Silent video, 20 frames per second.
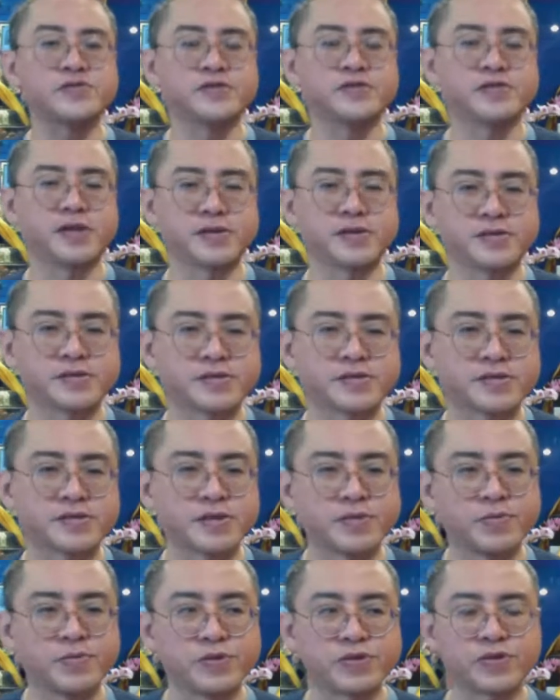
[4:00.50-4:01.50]
in us.
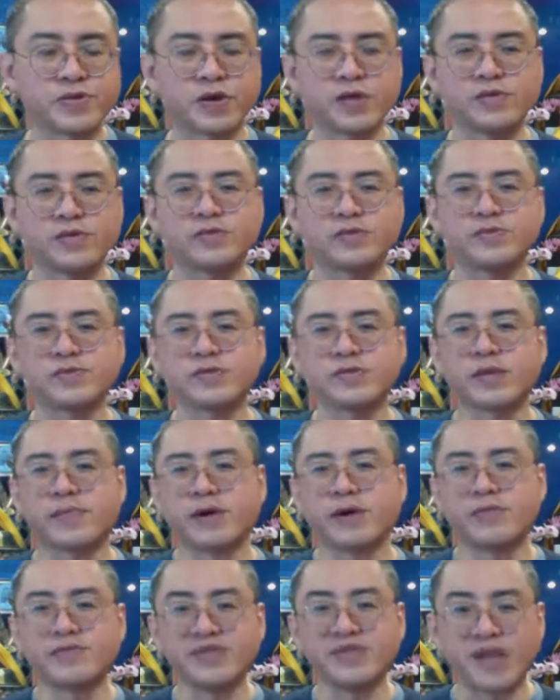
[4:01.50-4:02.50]
We try to
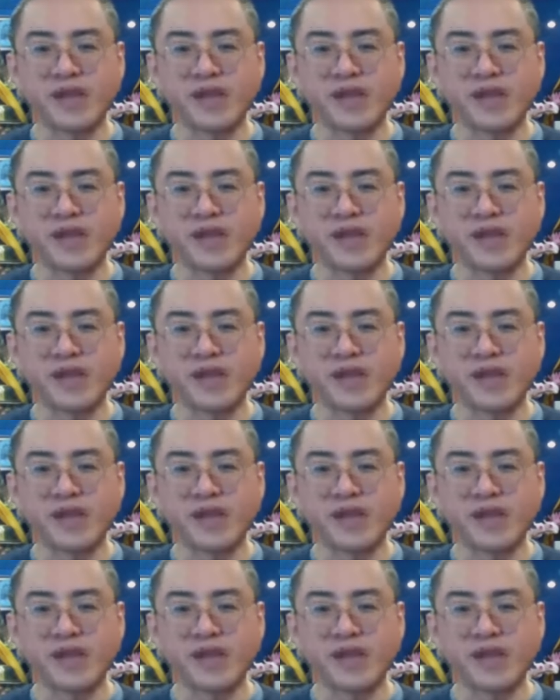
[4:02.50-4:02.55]
somehow